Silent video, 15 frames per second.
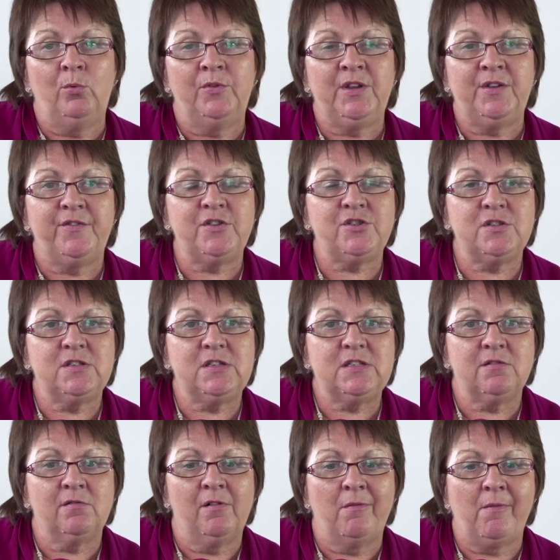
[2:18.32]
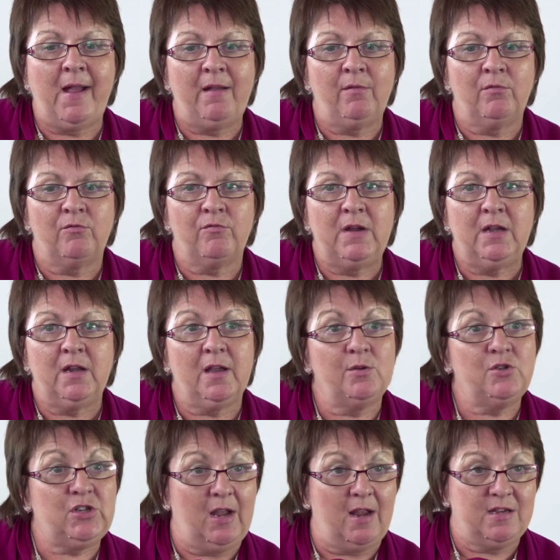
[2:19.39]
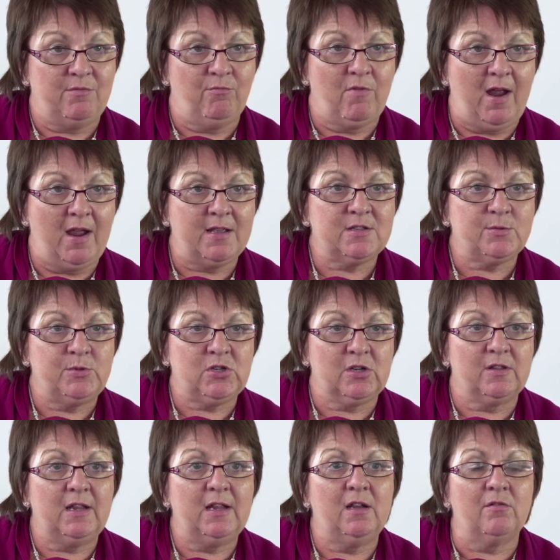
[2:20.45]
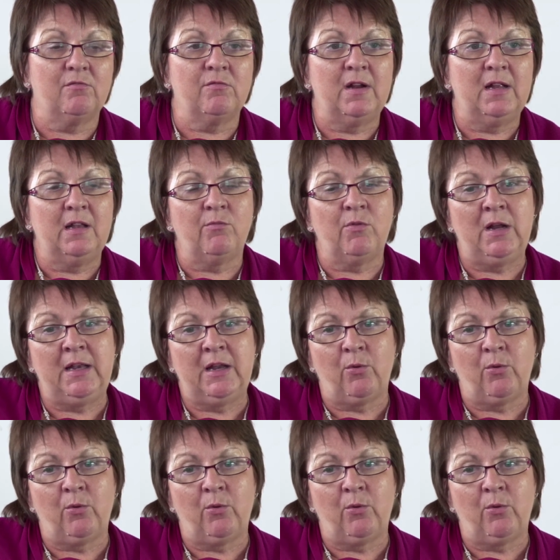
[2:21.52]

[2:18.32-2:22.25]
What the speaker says: Well, the efficiencies are around renegotiating rates, which I think are really